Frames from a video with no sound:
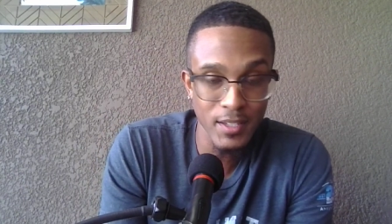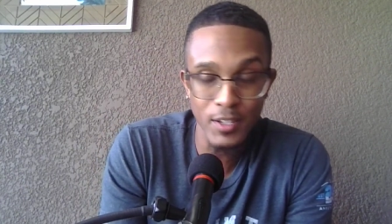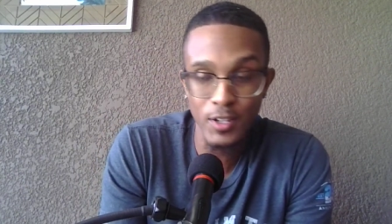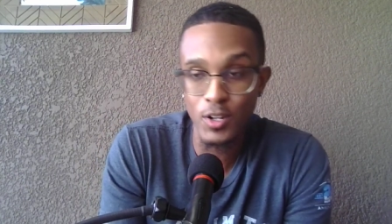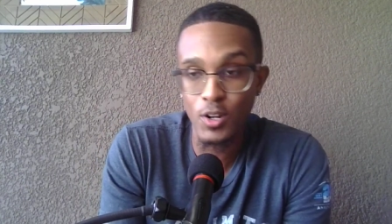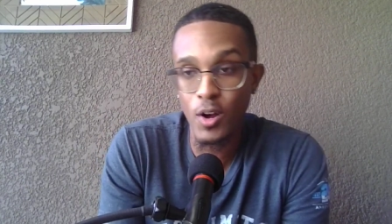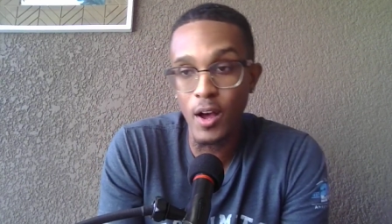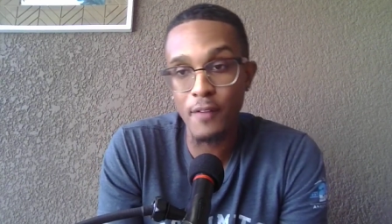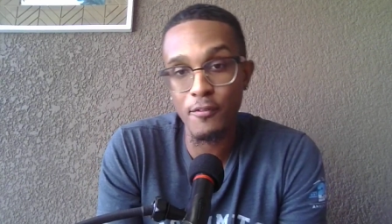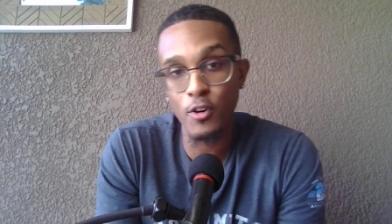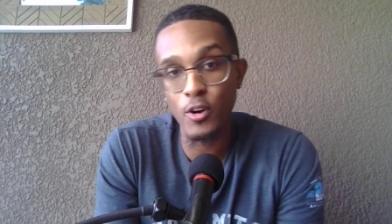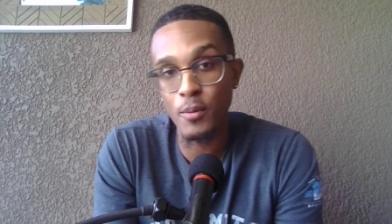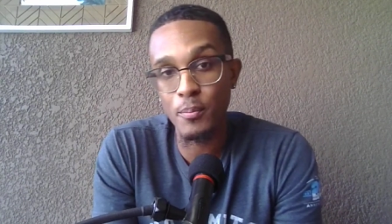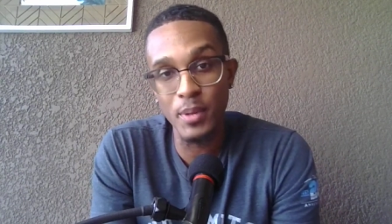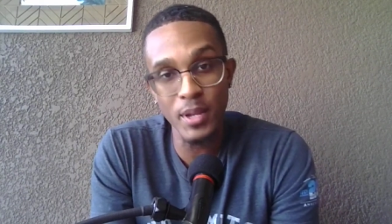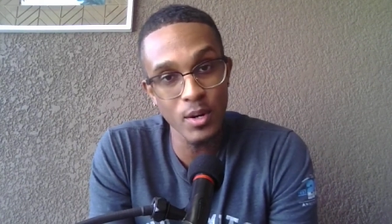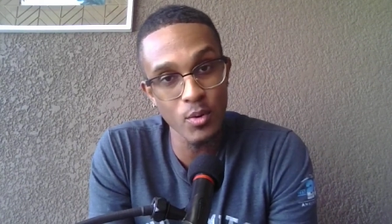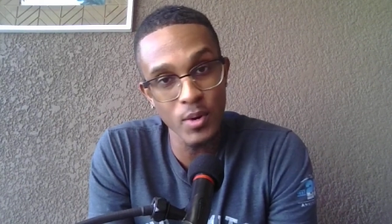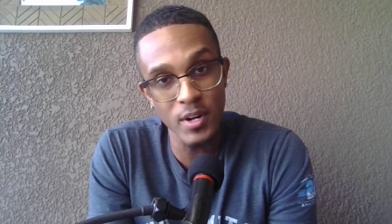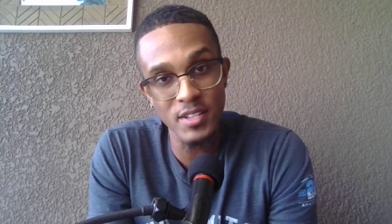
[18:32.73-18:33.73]
You know, I've heard
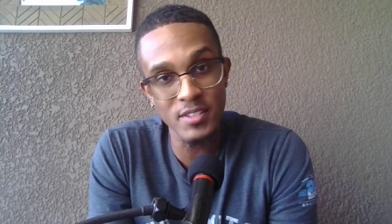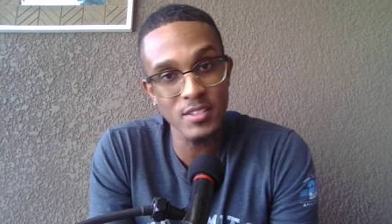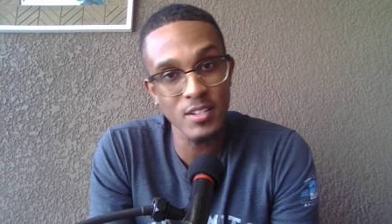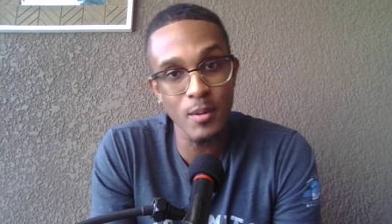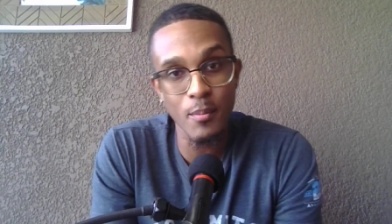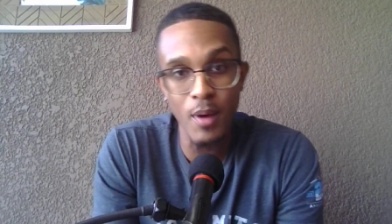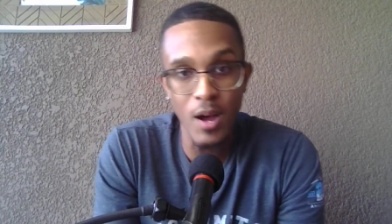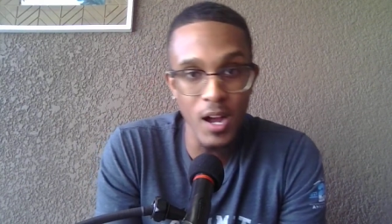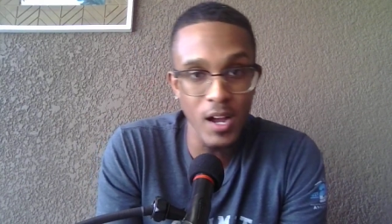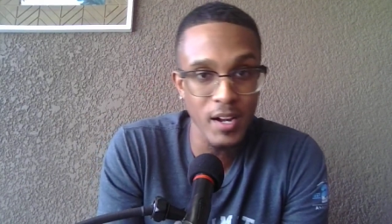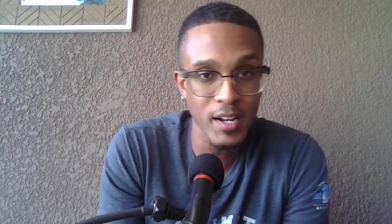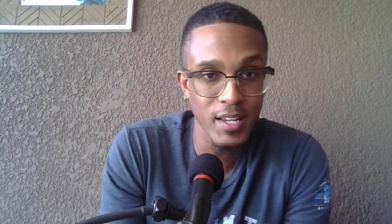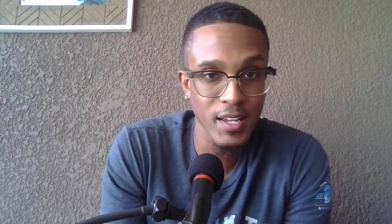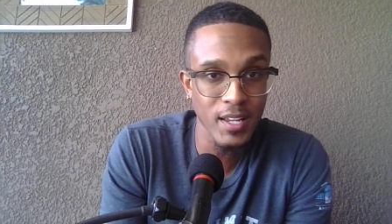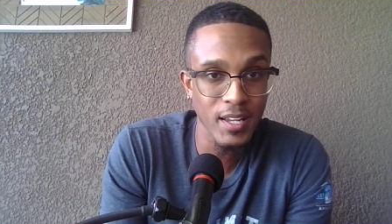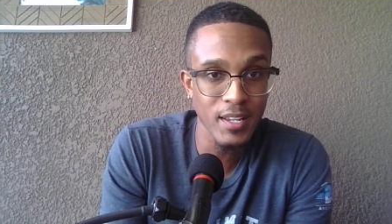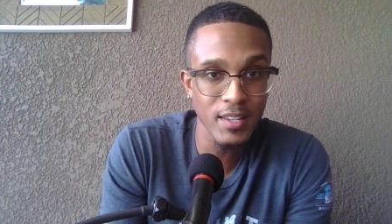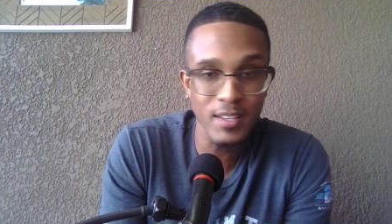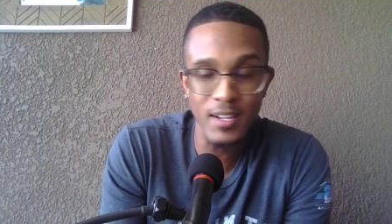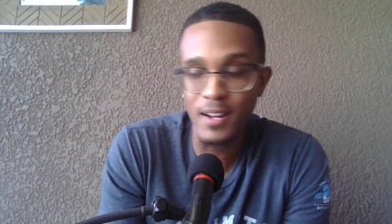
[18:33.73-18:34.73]
Bitcoin is a
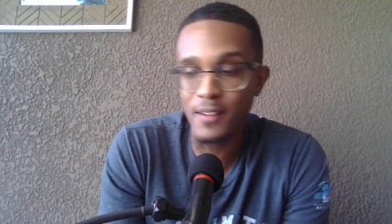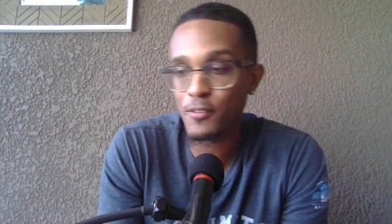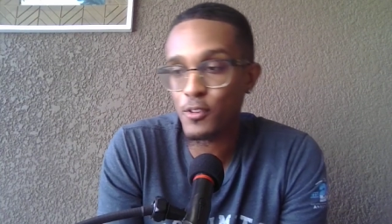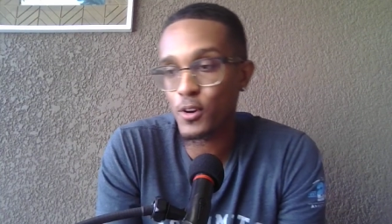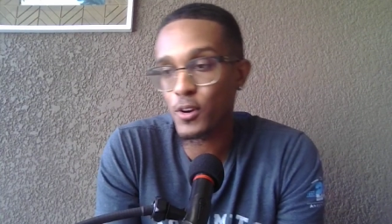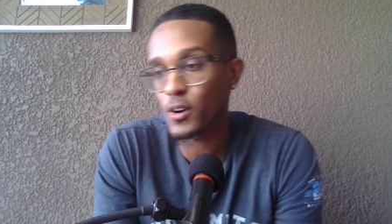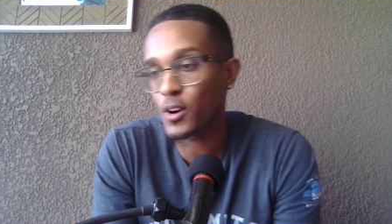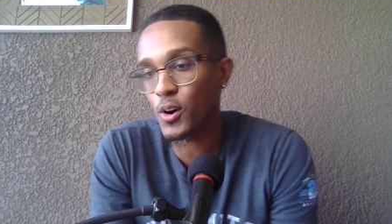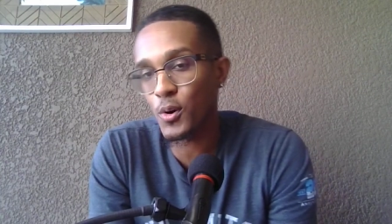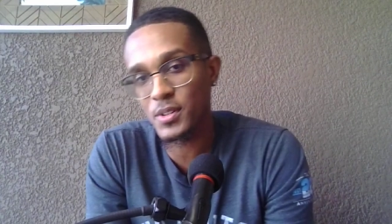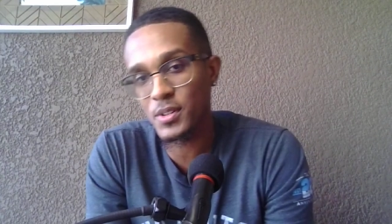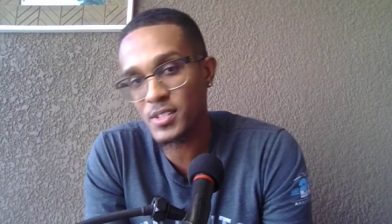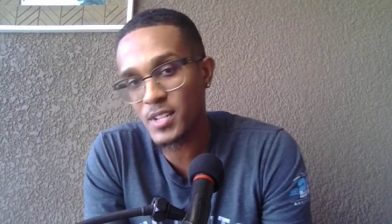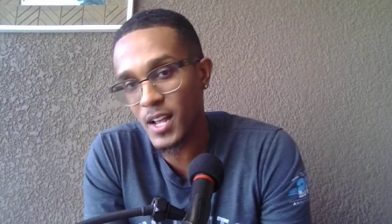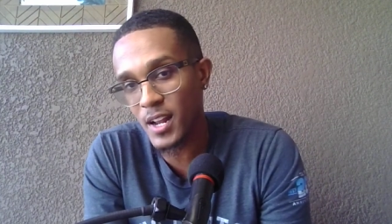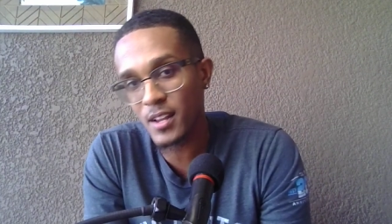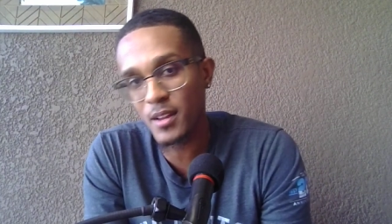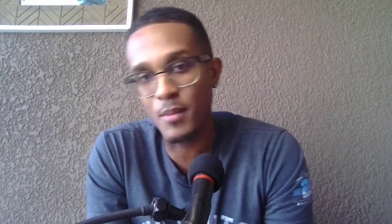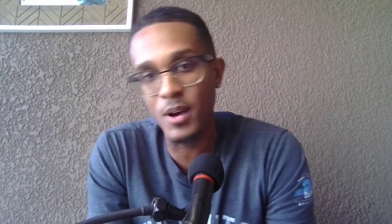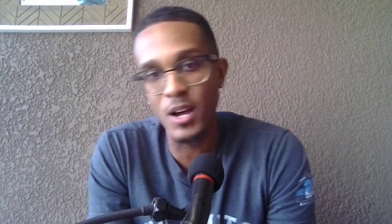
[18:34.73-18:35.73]
commodity. Then I've heard, oh, it's
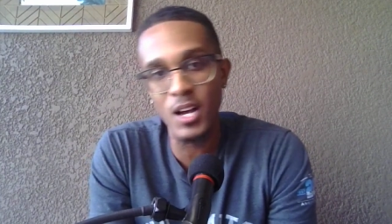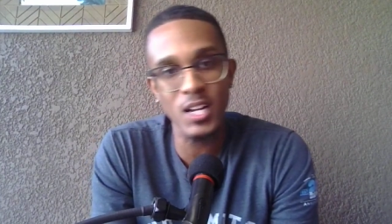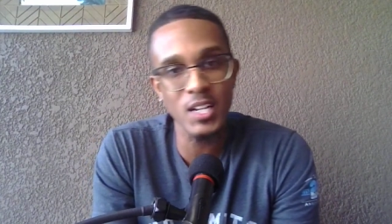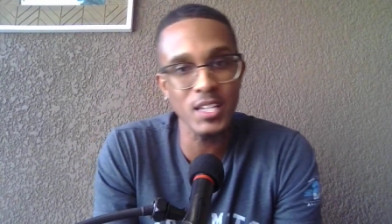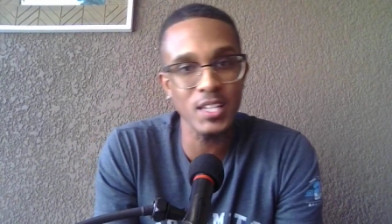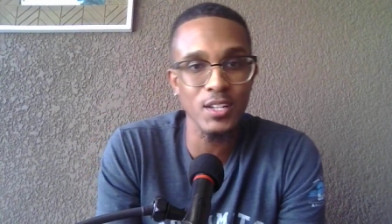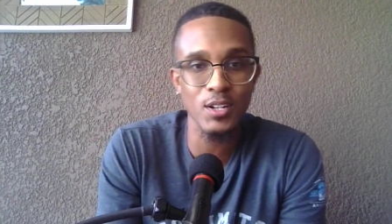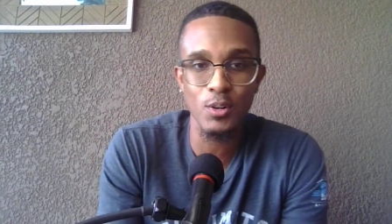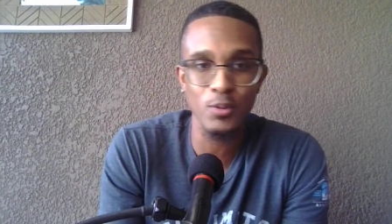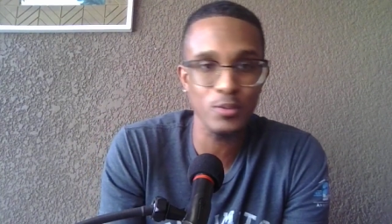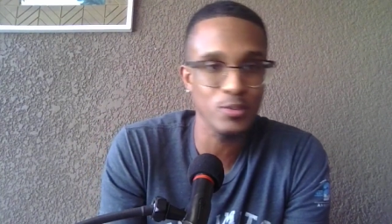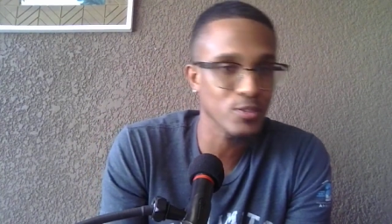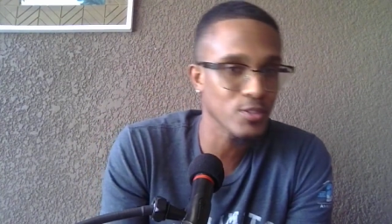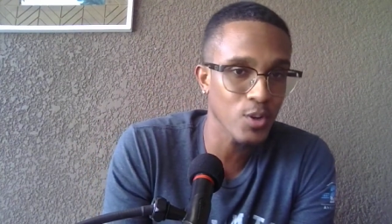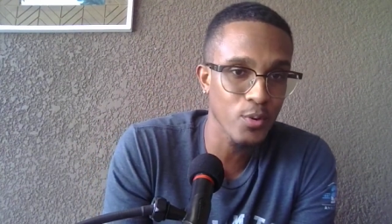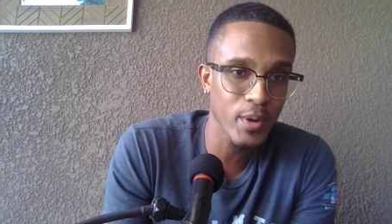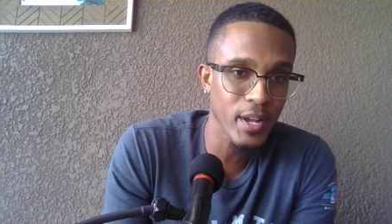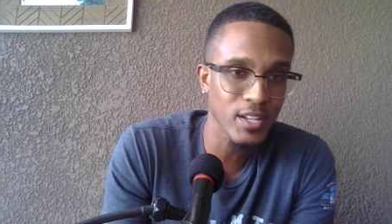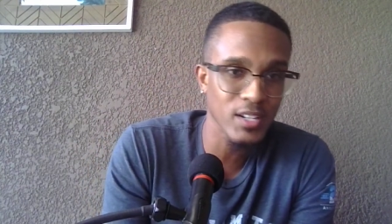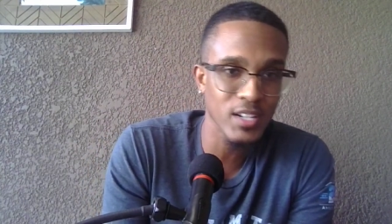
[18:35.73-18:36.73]
not a commodity. Oh, there's
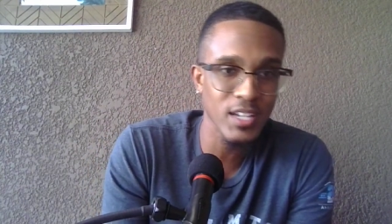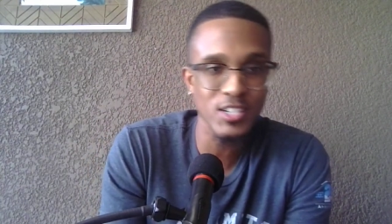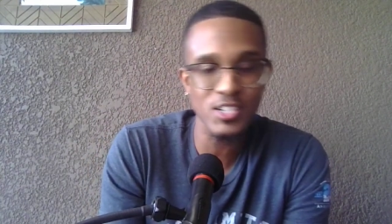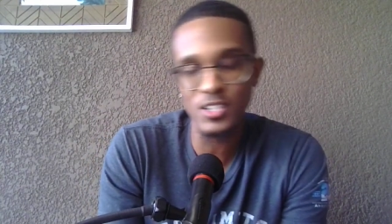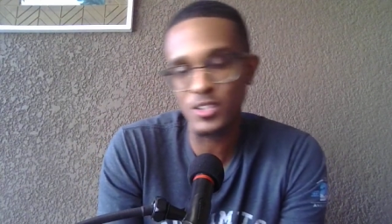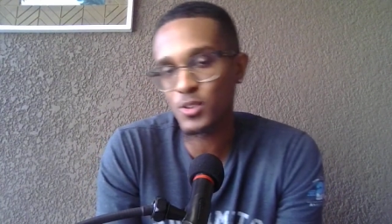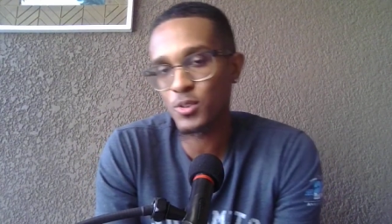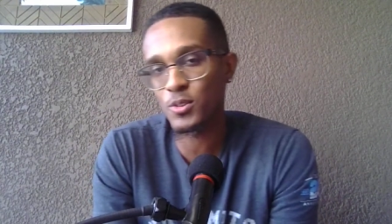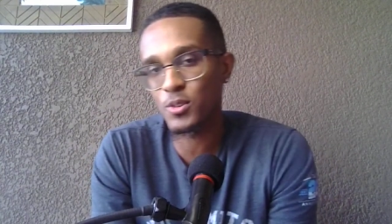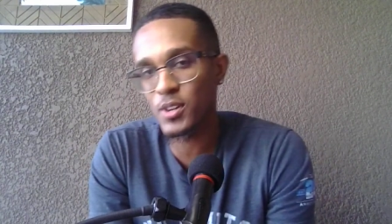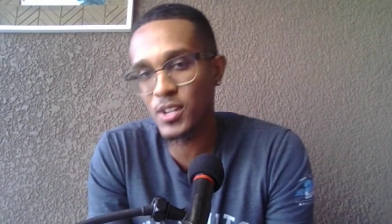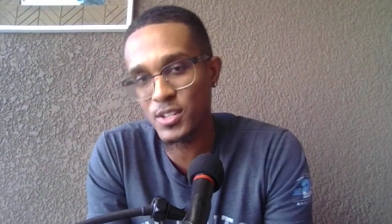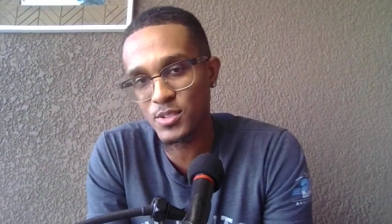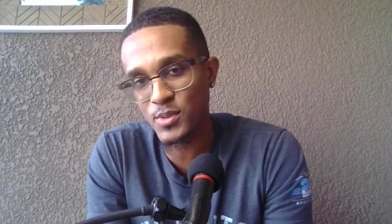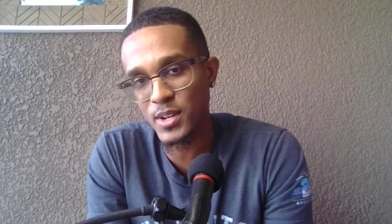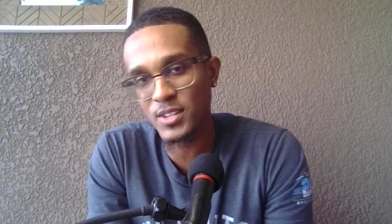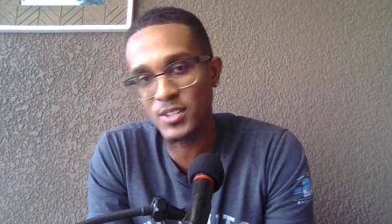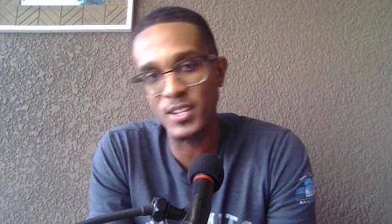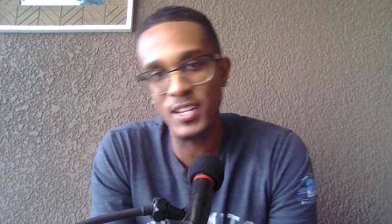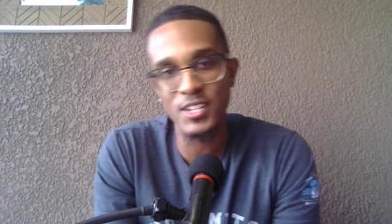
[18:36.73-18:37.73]
no regulation. Oh, there is
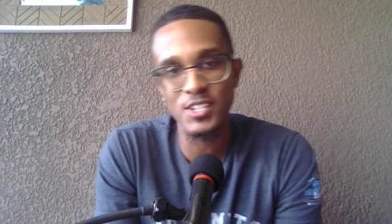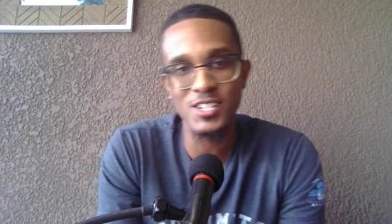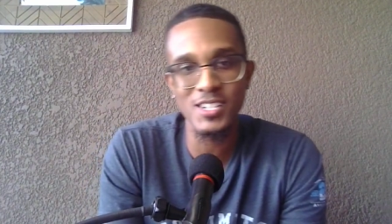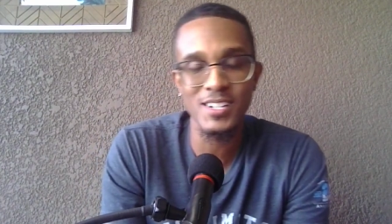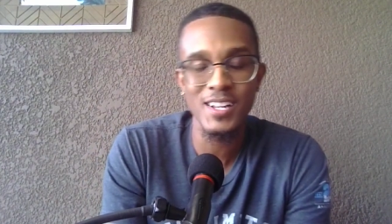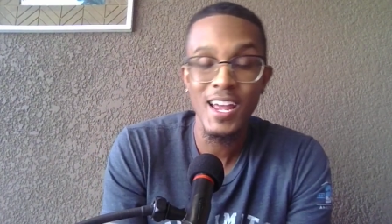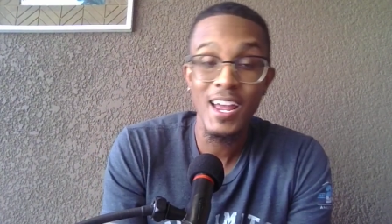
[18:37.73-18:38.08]
regulation.